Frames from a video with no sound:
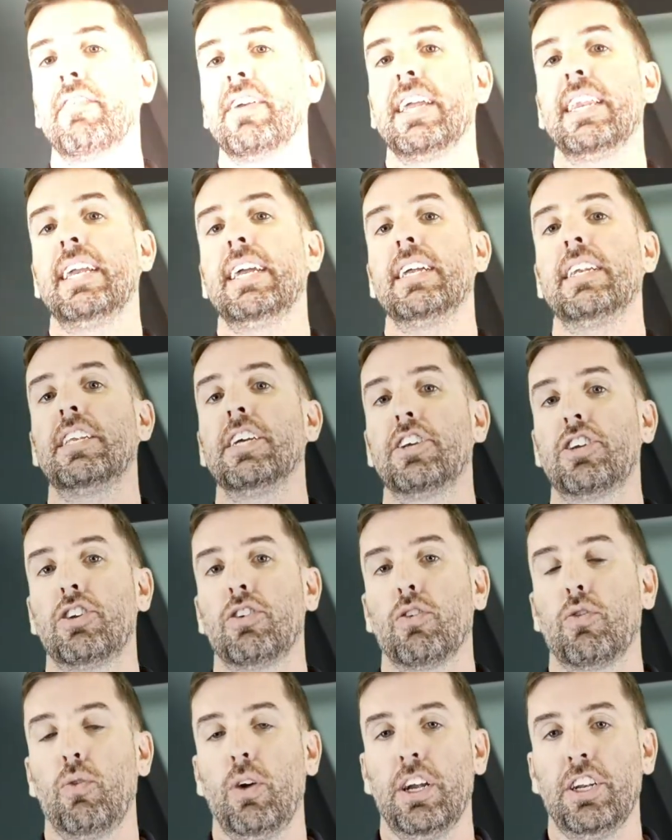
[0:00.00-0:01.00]
any
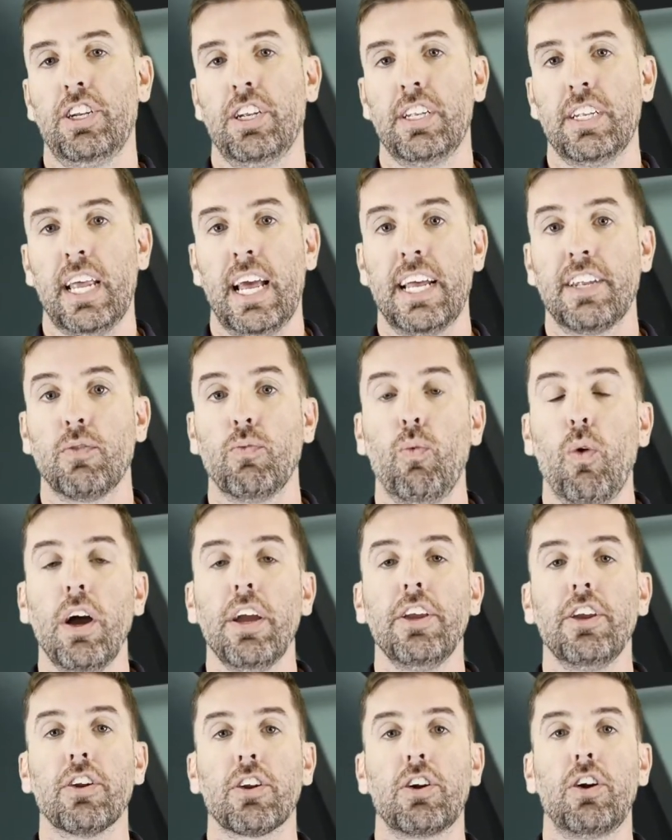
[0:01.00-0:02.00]
additional questions as
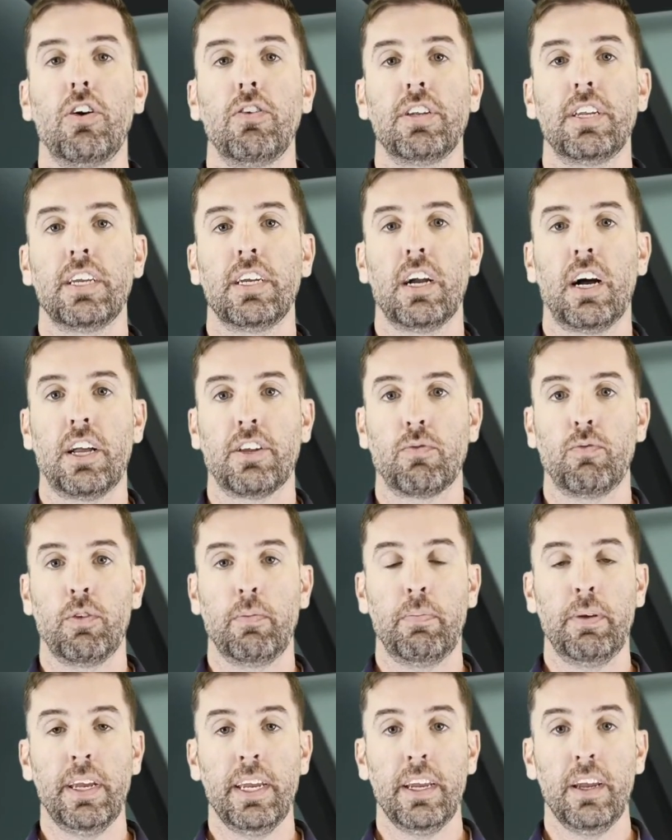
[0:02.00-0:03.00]
what your closing costs
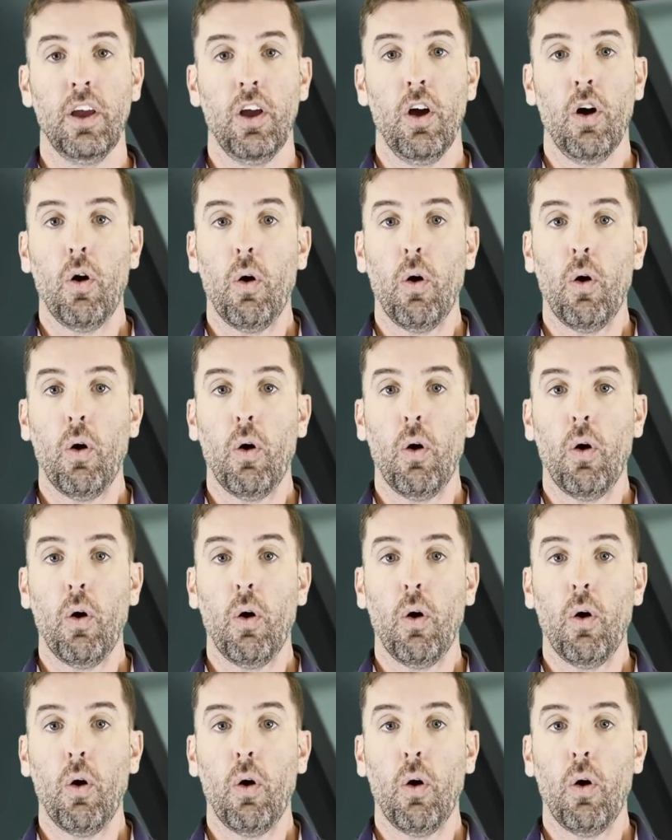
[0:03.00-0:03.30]
would be,